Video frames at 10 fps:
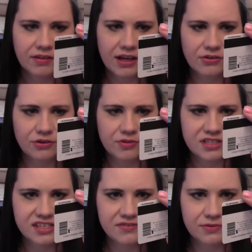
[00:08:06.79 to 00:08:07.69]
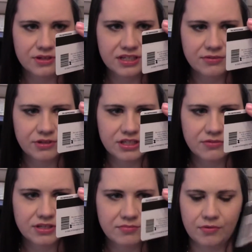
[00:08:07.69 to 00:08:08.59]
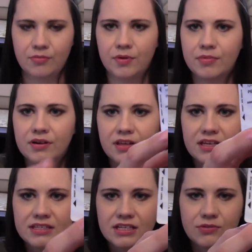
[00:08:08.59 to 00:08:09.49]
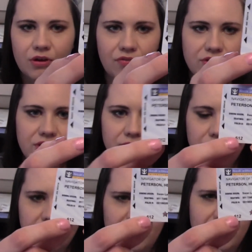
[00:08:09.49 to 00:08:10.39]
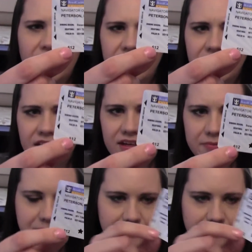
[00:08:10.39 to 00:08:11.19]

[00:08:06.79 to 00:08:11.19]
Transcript: I don't know what C14 was. It wasn't my room number. Like 612 was our room number, I think.